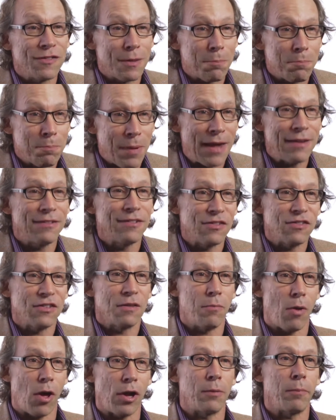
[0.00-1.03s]
is the basis
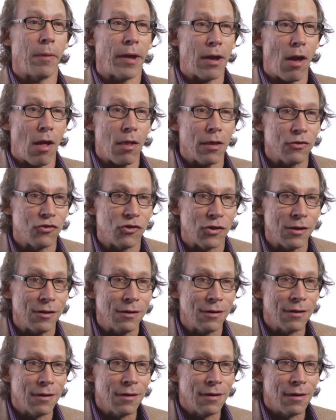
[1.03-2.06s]
of modern
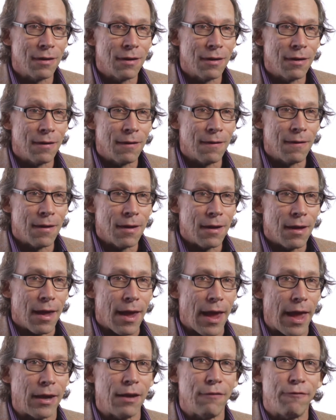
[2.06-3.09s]
biology,
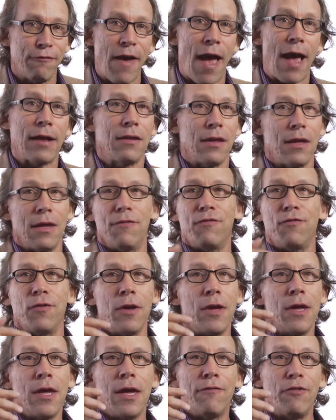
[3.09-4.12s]
and in fact,
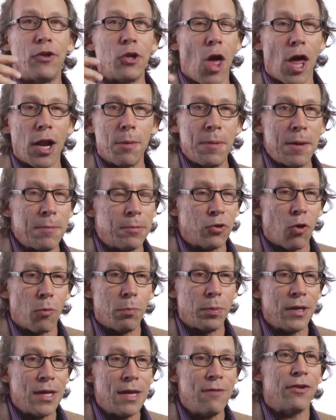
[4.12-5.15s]
if a lot of people
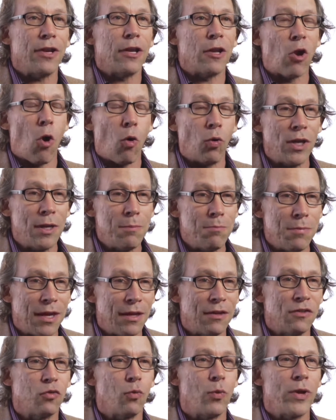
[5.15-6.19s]
don't believe it, it only
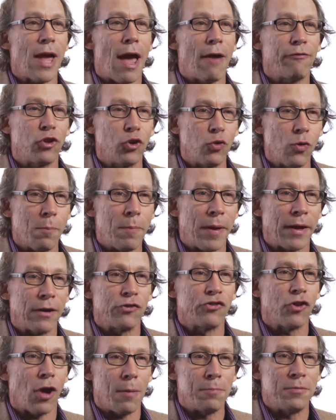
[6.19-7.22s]
means we have to do a
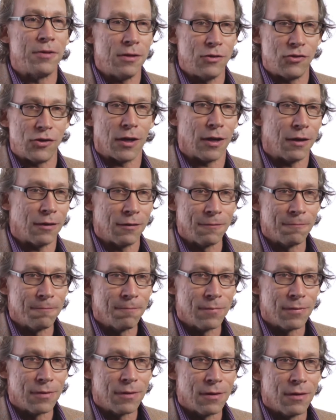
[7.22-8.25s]
better job teaching it.
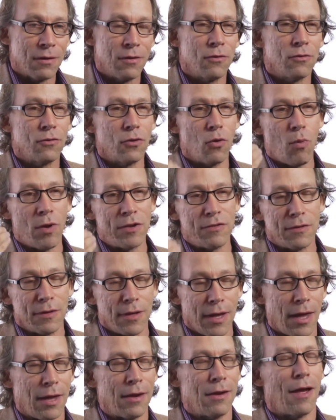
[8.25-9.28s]
So once
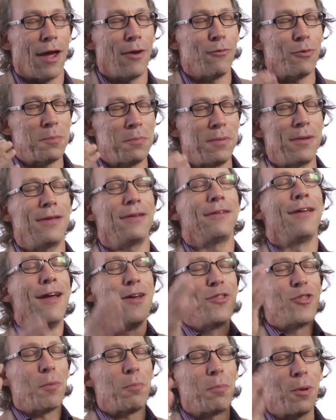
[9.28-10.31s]
again, I repeat,
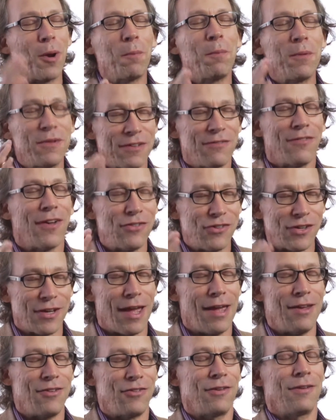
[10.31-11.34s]
the purpose of
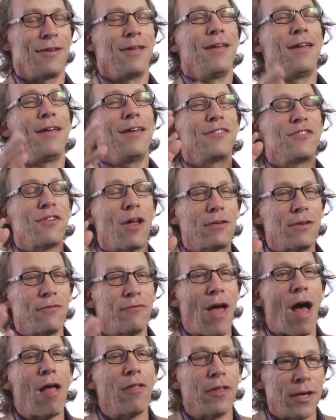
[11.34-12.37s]
education is not to
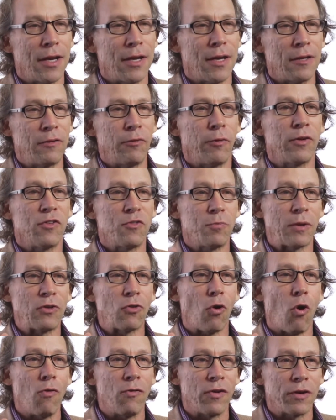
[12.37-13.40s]
validate ignorance,
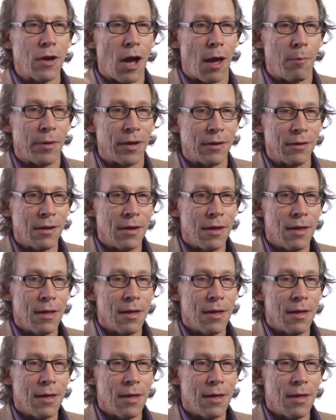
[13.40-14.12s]
but to overcome it.